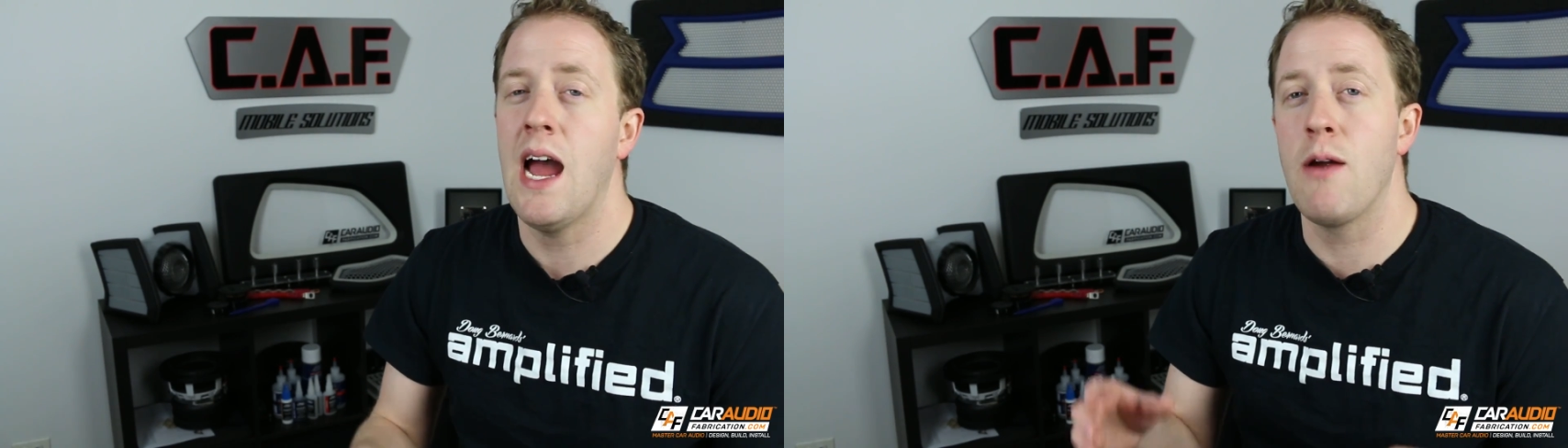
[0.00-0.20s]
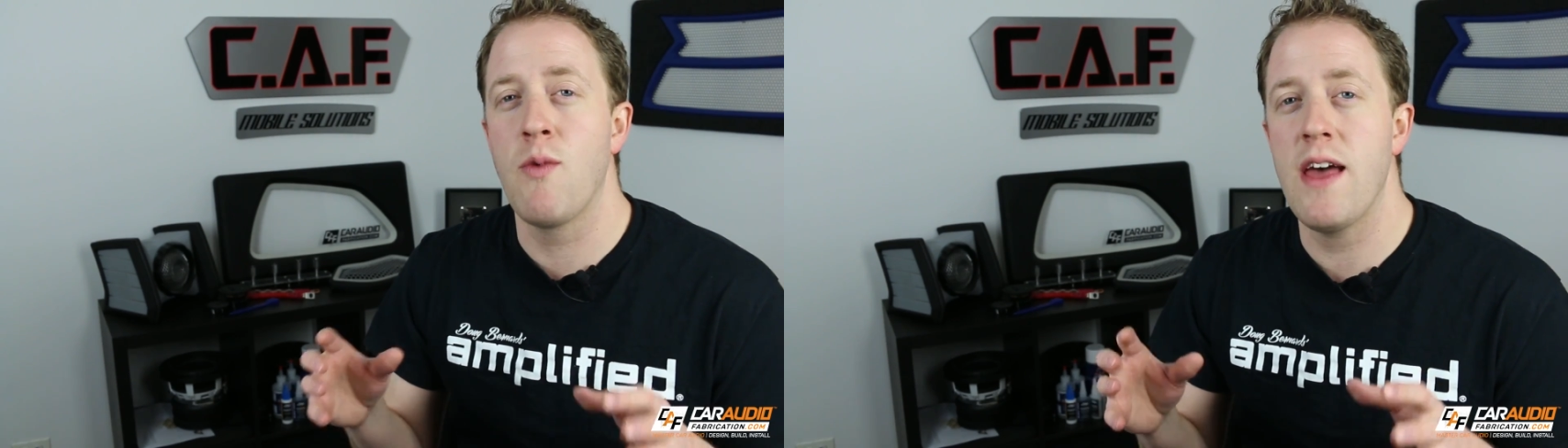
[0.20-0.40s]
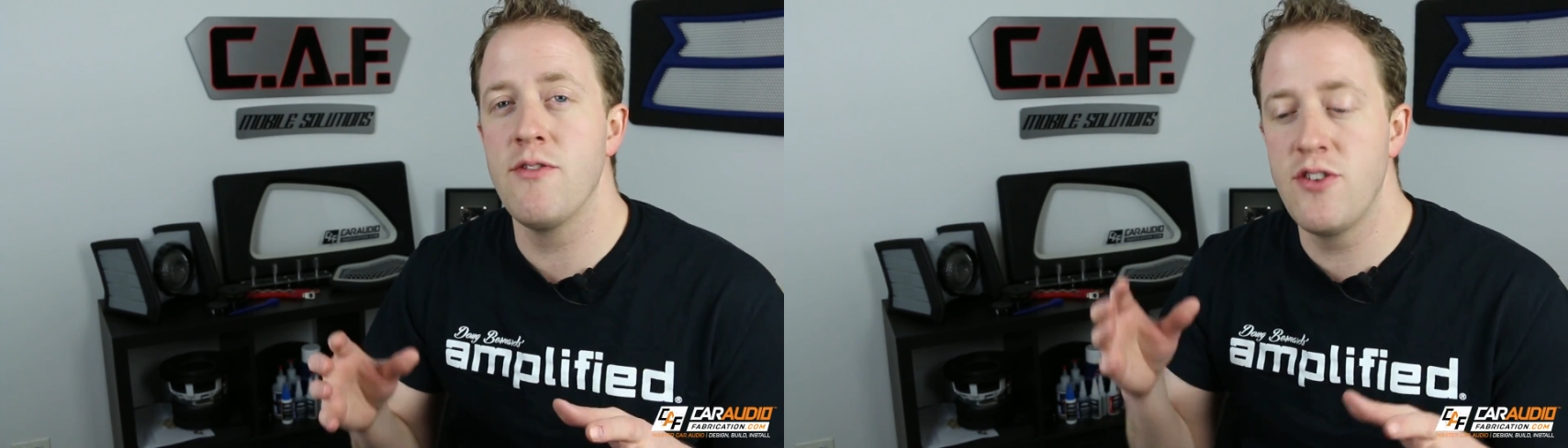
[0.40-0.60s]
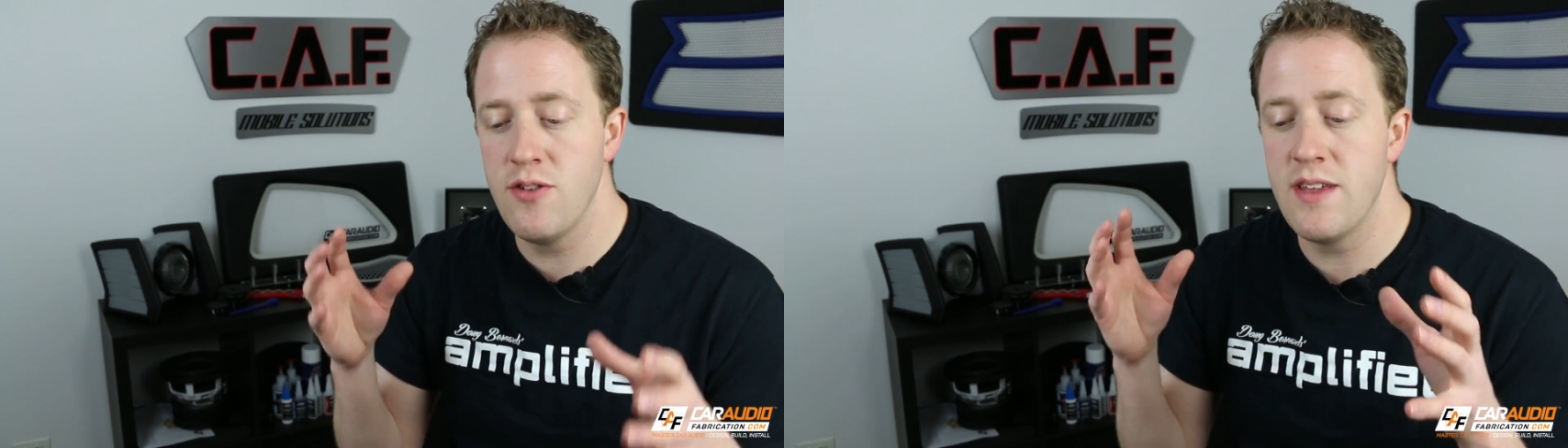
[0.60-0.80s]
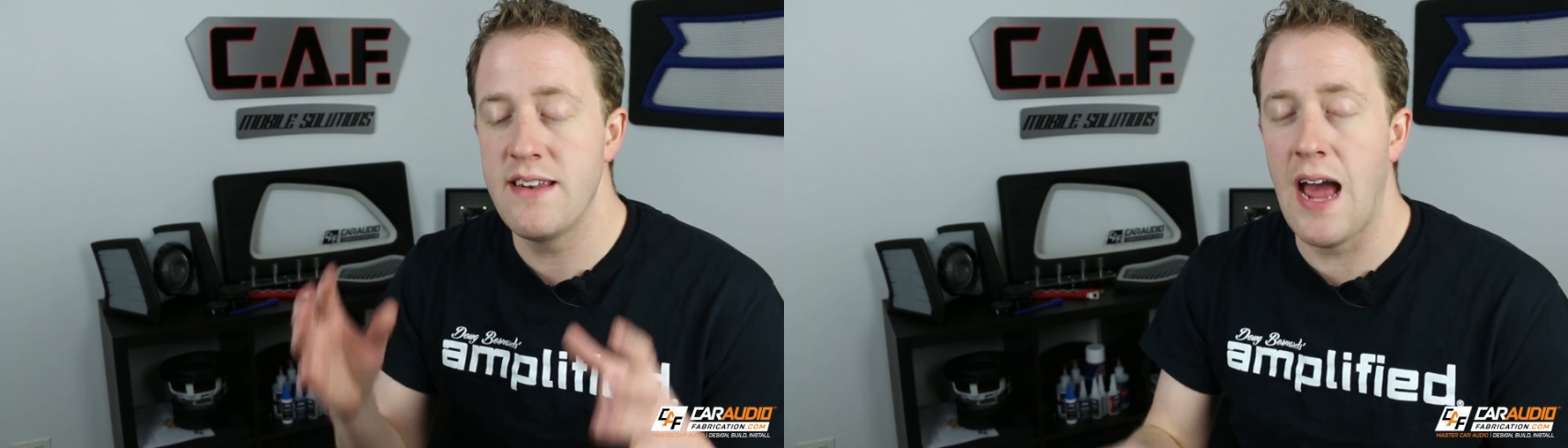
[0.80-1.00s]
I'd rather
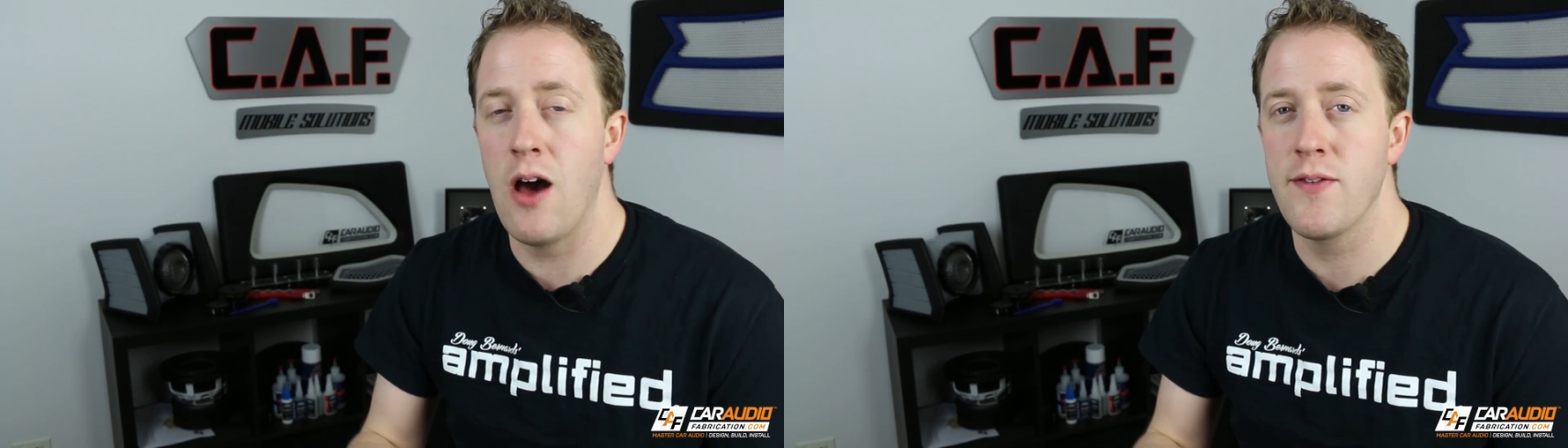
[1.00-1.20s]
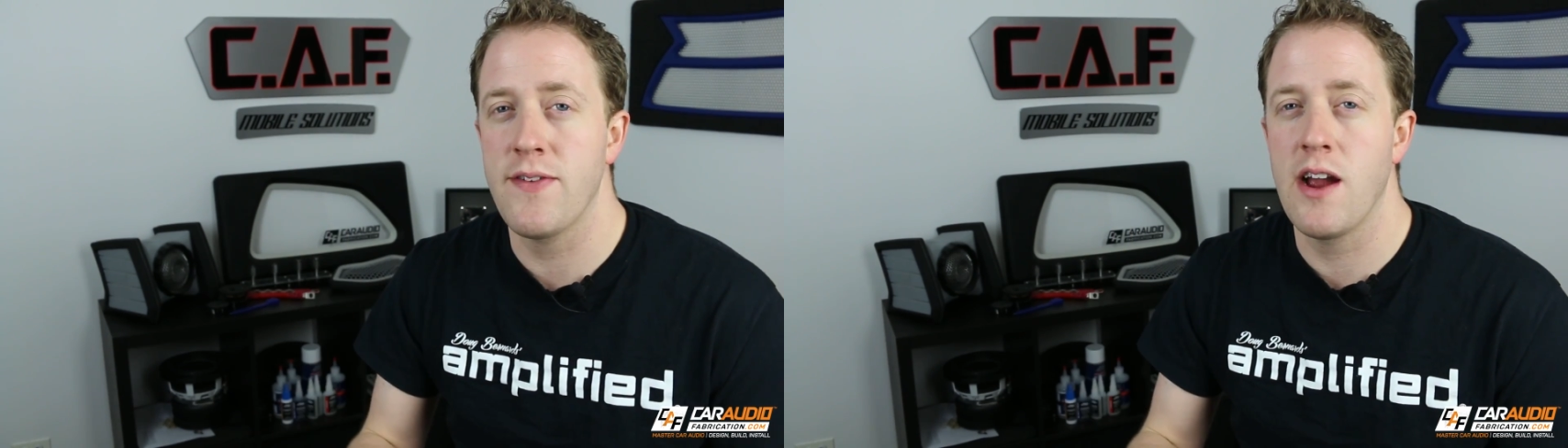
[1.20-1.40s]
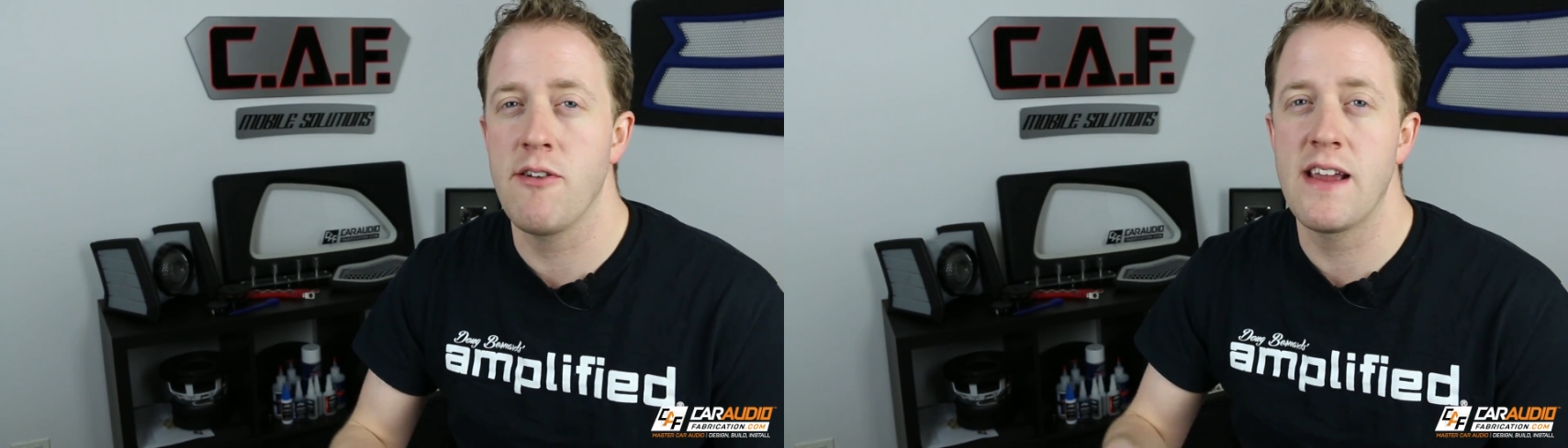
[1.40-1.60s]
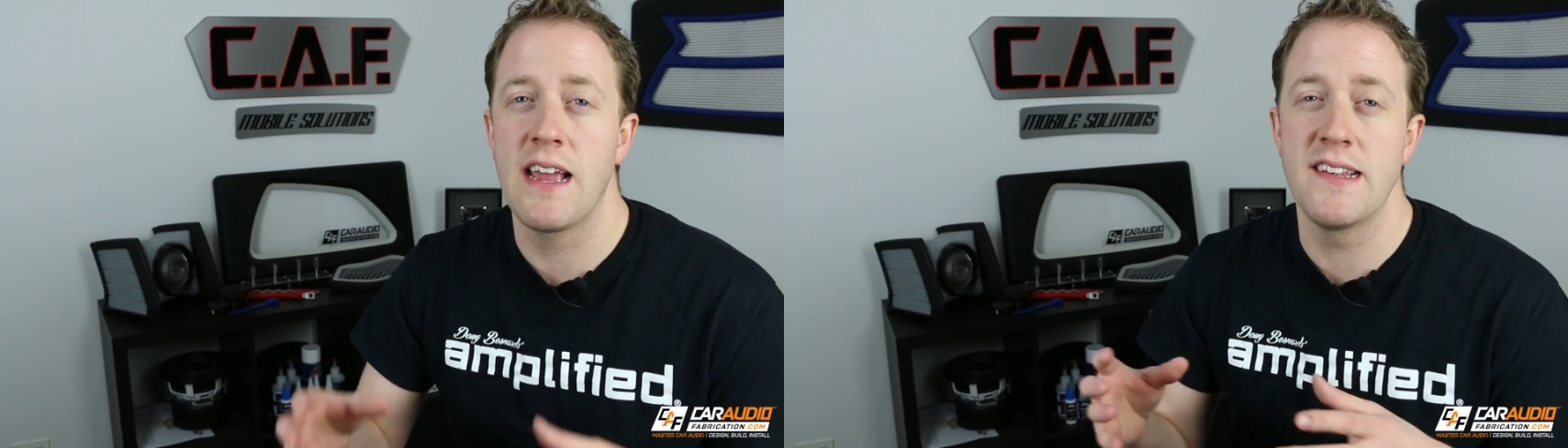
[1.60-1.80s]
do the down firing